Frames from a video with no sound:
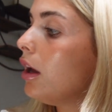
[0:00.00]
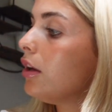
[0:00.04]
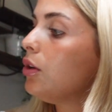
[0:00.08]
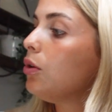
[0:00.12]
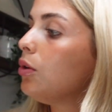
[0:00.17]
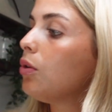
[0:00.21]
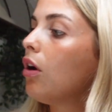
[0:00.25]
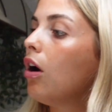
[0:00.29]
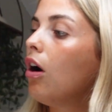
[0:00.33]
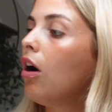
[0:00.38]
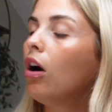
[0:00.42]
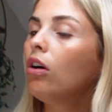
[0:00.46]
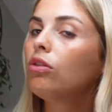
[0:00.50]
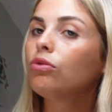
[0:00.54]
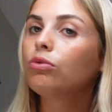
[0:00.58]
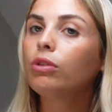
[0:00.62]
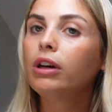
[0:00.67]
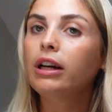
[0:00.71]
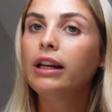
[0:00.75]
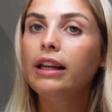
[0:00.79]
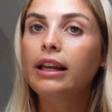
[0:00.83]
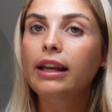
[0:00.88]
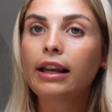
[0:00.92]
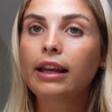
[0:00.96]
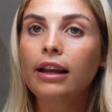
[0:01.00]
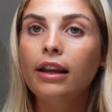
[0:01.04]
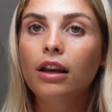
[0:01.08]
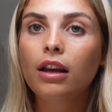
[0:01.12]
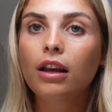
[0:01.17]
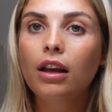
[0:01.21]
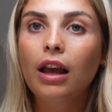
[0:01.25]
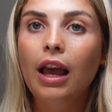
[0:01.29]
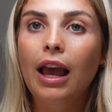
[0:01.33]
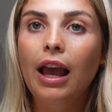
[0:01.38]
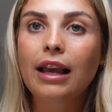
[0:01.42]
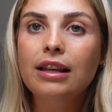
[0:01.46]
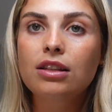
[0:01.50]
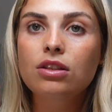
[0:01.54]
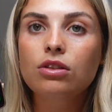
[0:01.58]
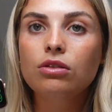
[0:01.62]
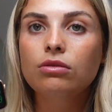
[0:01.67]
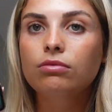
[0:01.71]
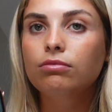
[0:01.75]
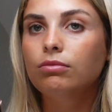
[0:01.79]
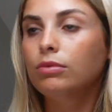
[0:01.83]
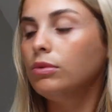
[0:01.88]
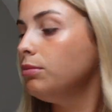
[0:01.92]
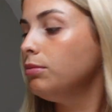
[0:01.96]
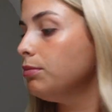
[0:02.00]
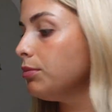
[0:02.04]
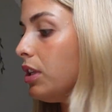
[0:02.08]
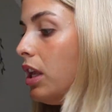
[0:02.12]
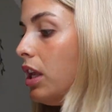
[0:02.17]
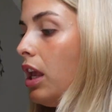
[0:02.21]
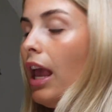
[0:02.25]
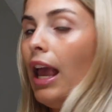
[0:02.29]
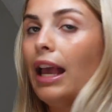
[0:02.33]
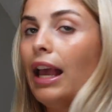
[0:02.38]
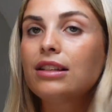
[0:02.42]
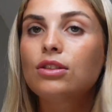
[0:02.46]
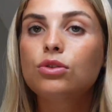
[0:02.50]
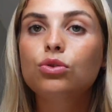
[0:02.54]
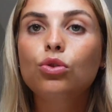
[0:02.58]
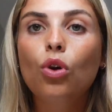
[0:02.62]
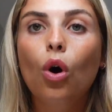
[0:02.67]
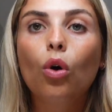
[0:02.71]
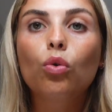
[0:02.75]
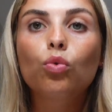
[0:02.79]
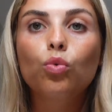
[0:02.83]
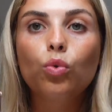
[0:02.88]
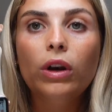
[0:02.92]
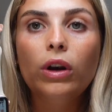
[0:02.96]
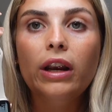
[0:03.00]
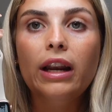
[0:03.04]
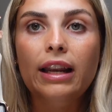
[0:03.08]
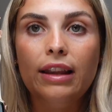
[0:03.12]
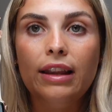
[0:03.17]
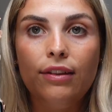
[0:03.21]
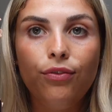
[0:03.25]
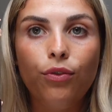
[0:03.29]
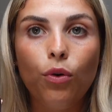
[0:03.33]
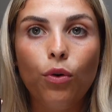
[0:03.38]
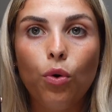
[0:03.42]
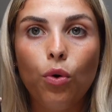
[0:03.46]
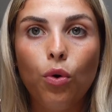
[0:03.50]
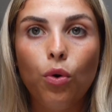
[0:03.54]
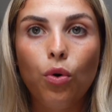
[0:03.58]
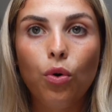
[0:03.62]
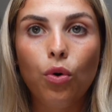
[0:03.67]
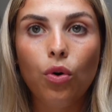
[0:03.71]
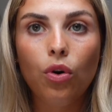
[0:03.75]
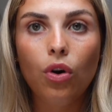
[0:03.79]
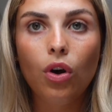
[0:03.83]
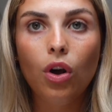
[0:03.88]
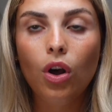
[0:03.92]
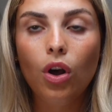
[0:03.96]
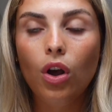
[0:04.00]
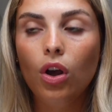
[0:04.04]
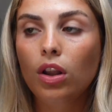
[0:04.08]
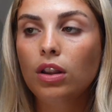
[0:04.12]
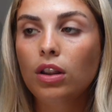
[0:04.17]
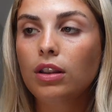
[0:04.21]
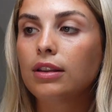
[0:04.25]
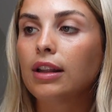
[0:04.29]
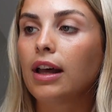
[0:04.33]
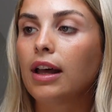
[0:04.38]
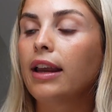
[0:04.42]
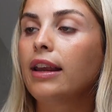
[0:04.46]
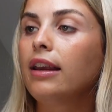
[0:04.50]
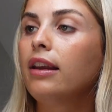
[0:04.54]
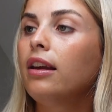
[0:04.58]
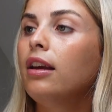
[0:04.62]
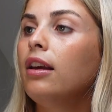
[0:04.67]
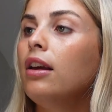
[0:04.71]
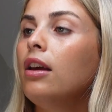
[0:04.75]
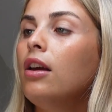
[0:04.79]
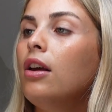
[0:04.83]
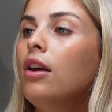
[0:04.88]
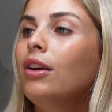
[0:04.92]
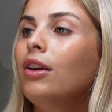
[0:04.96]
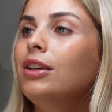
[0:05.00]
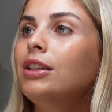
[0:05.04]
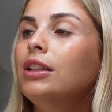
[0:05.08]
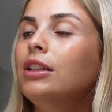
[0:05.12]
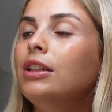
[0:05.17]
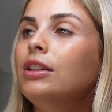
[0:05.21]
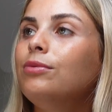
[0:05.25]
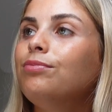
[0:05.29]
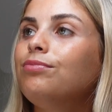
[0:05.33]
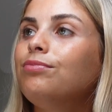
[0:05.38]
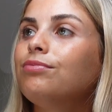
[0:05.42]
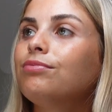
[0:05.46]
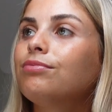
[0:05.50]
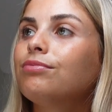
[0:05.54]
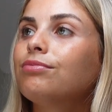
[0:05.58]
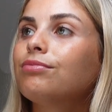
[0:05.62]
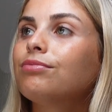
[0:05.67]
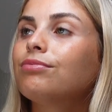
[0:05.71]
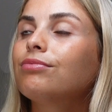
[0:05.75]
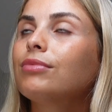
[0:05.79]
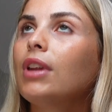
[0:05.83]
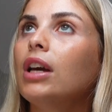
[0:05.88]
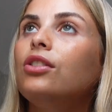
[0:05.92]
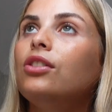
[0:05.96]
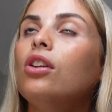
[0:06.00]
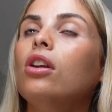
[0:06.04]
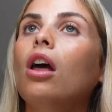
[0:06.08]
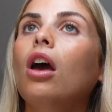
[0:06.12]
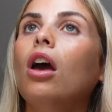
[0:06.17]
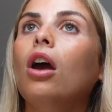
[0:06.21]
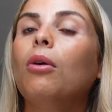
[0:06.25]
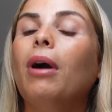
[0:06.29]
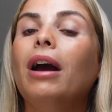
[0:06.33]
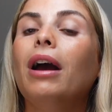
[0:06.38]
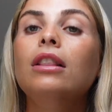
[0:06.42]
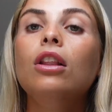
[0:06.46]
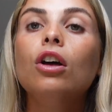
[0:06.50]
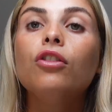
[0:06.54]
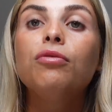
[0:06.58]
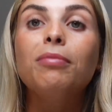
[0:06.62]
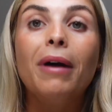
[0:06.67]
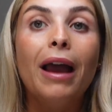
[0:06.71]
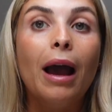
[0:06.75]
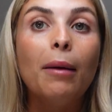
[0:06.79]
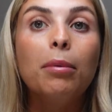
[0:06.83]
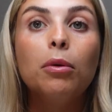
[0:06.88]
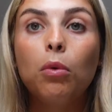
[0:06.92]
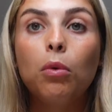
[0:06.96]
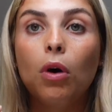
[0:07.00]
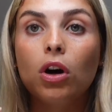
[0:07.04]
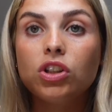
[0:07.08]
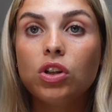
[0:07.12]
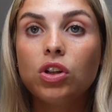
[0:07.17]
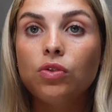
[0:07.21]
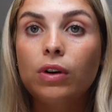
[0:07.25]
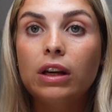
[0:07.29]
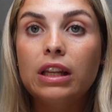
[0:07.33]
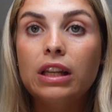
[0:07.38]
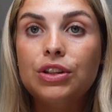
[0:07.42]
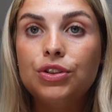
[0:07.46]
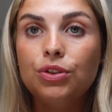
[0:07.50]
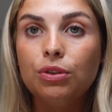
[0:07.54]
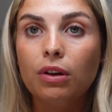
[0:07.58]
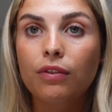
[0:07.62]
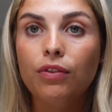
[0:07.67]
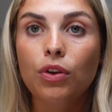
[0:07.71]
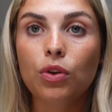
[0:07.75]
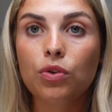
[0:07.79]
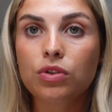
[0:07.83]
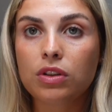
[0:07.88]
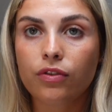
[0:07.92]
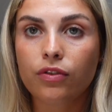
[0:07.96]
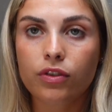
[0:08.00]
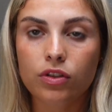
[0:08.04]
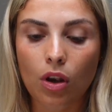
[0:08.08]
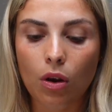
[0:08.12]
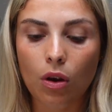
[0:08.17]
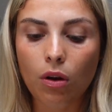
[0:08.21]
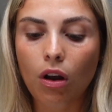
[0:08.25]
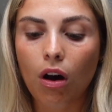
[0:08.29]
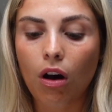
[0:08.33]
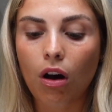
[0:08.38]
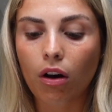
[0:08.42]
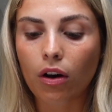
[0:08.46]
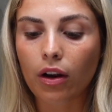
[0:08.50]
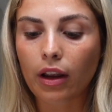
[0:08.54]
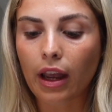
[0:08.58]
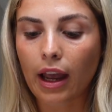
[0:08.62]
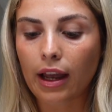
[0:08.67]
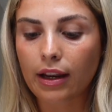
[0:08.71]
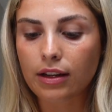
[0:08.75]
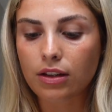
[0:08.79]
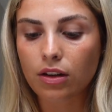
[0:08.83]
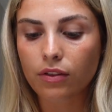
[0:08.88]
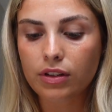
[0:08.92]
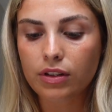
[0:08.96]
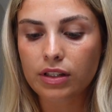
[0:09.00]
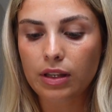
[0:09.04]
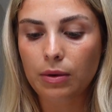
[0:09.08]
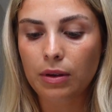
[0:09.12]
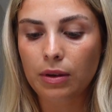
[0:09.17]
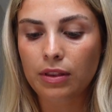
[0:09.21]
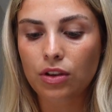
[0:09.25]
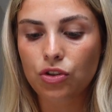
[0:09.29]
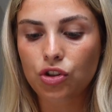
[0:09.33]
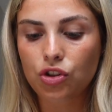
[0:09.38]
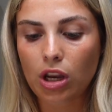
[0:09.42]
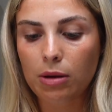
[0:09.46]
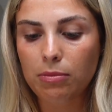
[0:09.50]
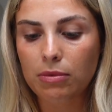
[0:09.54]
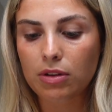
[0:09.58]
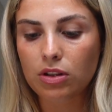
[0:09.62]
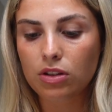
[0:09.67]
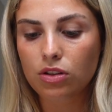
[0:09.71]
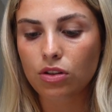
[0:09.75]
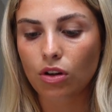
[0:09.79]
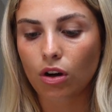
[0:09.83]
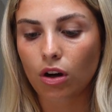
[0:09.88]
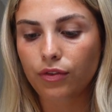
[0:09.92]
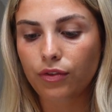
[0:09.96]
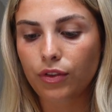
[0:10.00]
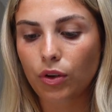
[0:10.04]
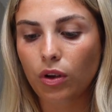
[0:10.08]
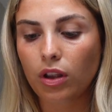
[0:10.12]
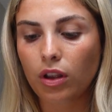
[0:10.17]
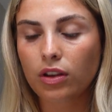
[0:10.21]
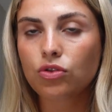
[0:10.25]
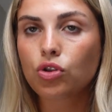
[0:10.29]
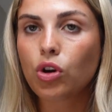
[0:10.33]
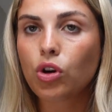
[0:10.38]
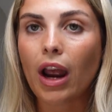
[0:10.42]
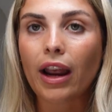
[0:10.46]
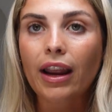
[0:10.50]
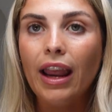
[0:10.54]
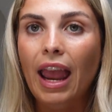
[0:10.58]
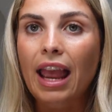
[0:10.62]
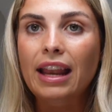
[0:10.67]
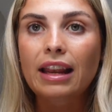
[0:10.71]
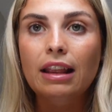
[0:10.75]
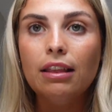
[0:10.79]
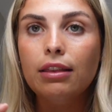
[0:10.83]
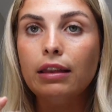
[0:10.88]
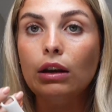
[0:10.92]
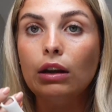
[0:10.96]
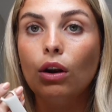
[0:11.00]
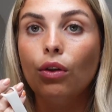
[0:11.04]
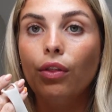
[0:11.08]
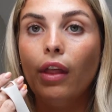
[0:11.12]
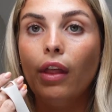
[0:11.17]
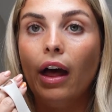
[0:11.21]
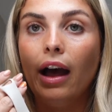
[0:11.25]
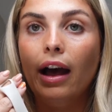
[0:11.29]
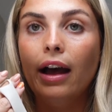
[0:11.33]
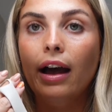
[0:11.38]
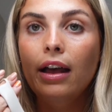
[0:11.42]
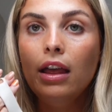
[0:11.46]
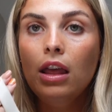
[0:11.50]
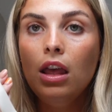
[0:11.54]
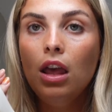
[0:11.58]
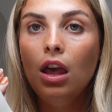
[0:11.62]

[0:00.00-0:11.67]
you can't really, it's not really for, like, I don't know, I love my Apple Watch, I really do, I've used it for so long, and obviously in the gym and stuff, you can track anything on that.